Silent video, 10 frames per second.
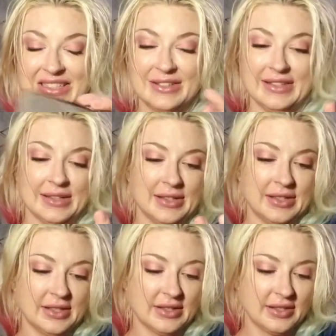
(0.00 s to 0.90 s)

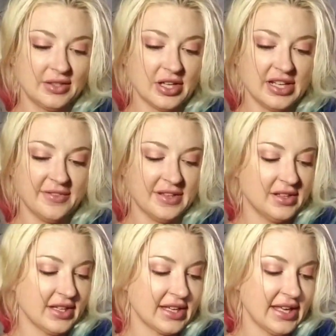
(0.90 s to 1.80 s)
Nah, not even
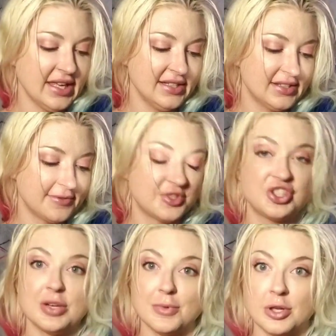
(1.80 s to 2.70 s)
like a hint of
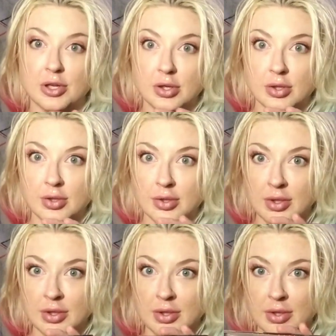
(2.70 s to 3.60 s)
shimmer.
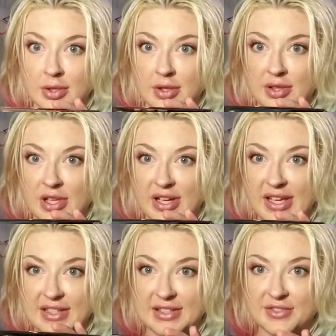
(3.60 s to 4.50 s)
Not a
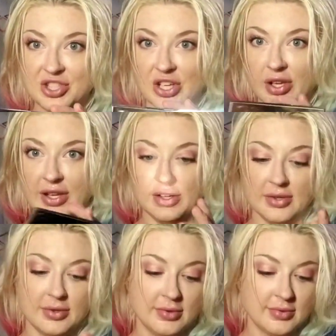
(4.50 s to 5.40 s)
hint of shine.
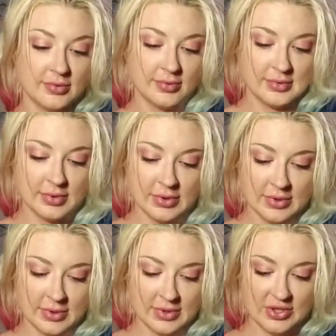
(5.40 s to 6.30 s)

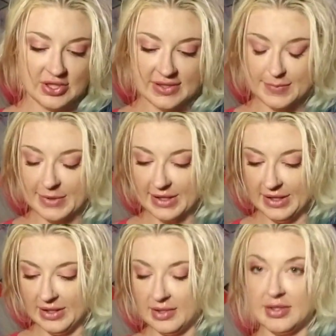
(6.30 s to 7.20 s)
Just
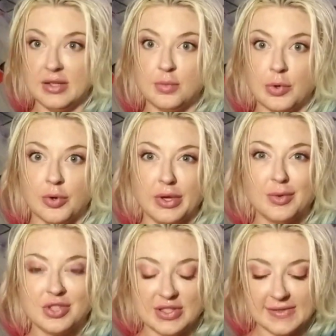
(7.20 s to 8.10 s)
plain and boring,
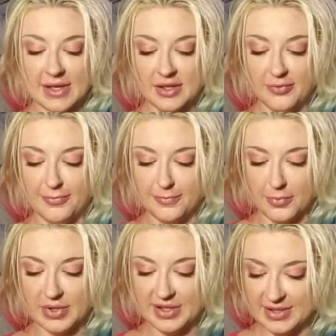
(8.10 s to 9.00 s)
which is kind of
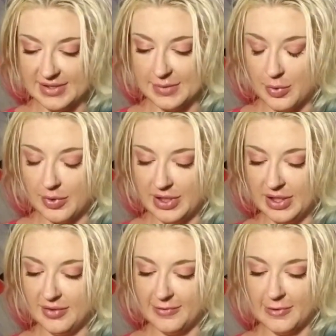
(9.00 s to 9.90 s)
really
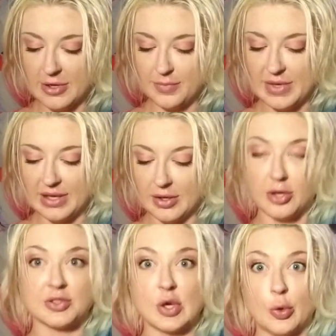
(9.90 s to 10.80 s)
disappointing for it being
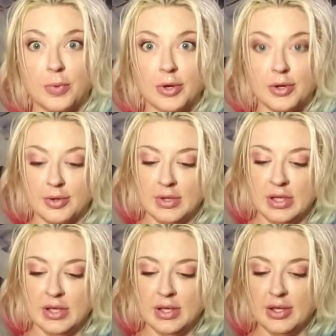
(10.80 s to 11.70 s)
October.
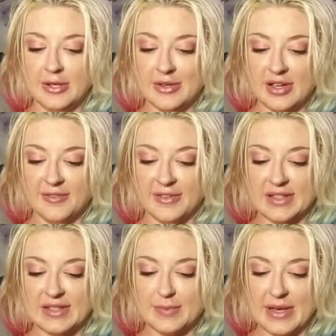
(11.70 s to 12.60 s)
You kind of
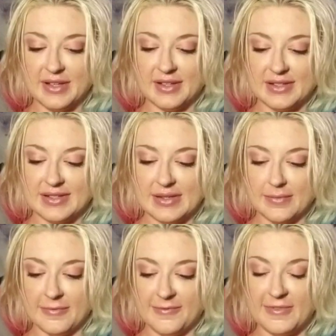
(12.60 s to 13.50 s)
expect
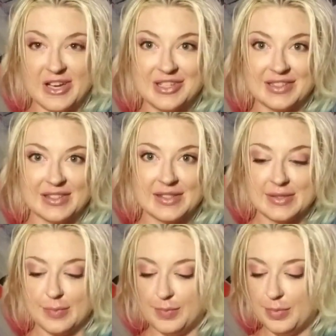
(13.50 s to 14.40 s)
some fun and
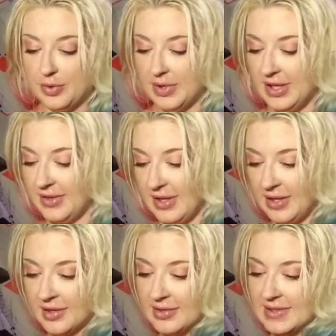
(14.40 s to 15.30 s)
spooky
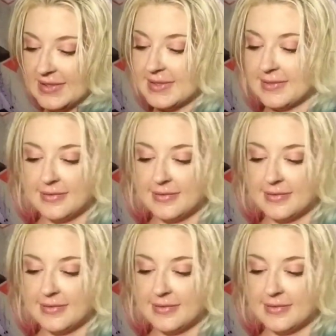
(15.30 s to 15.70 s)
things.